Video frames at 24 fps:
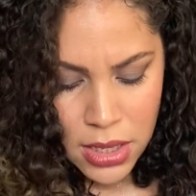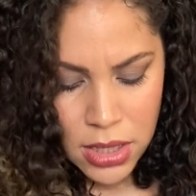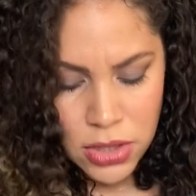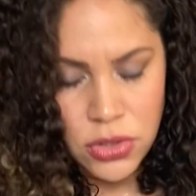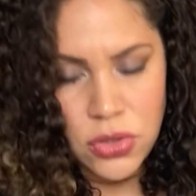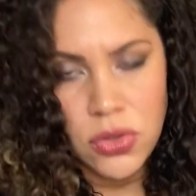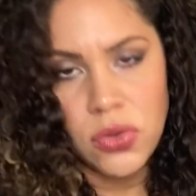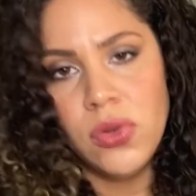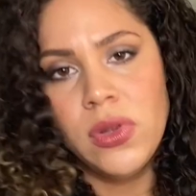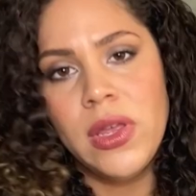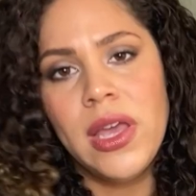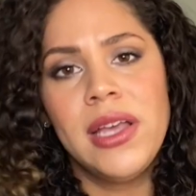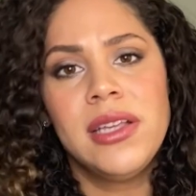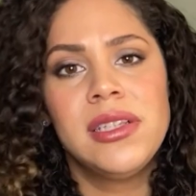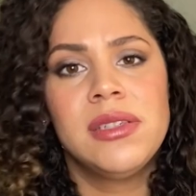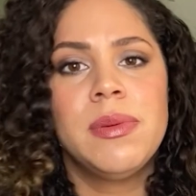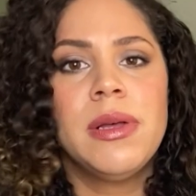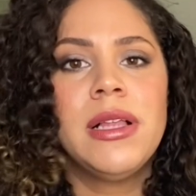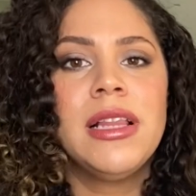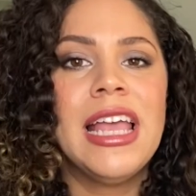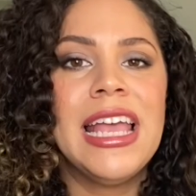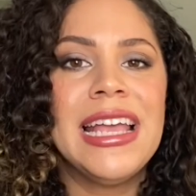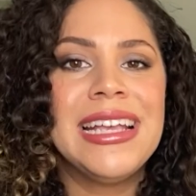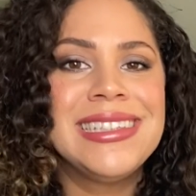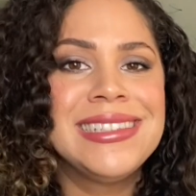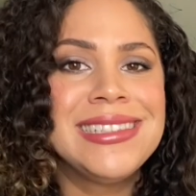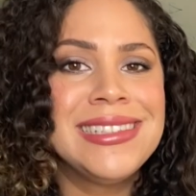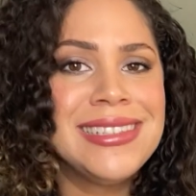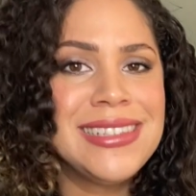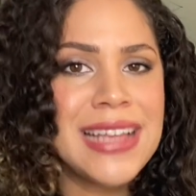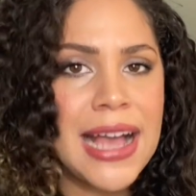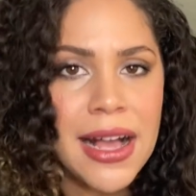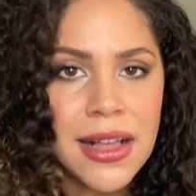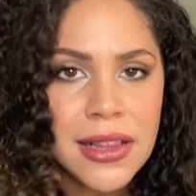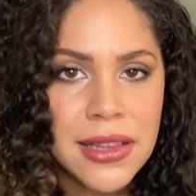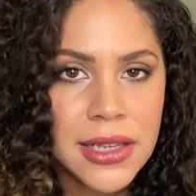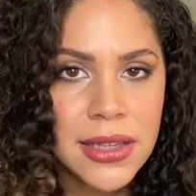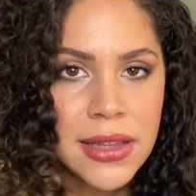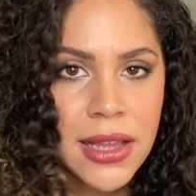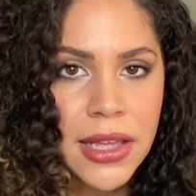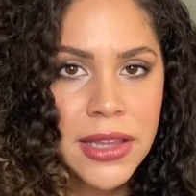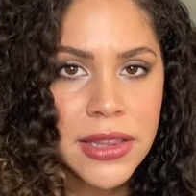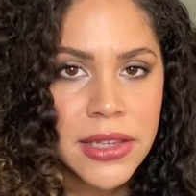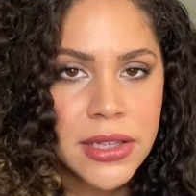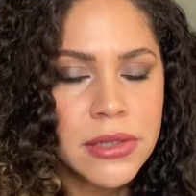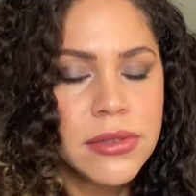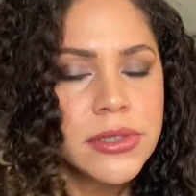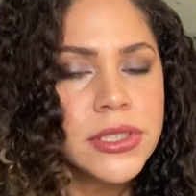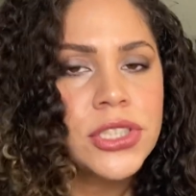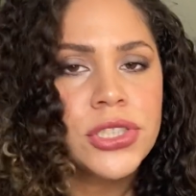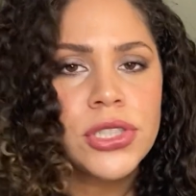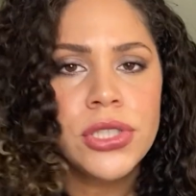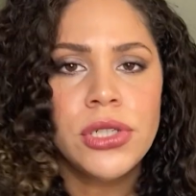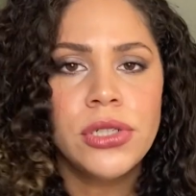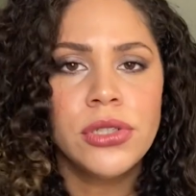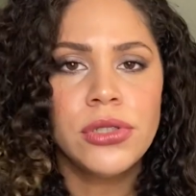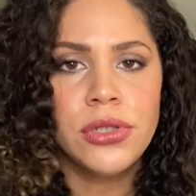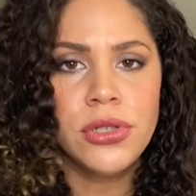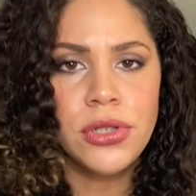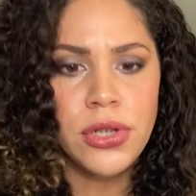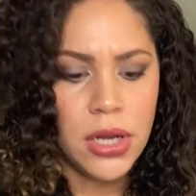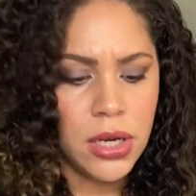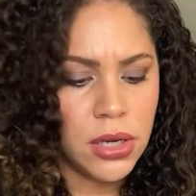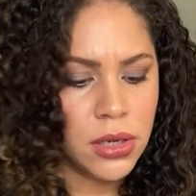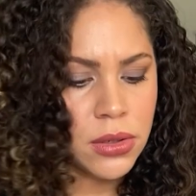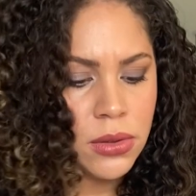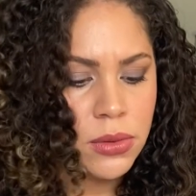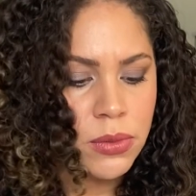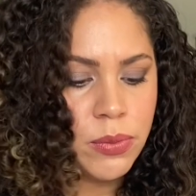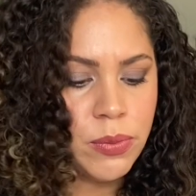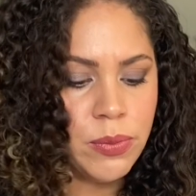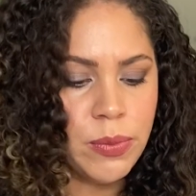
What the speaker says: Do they smell exactly like the original? No,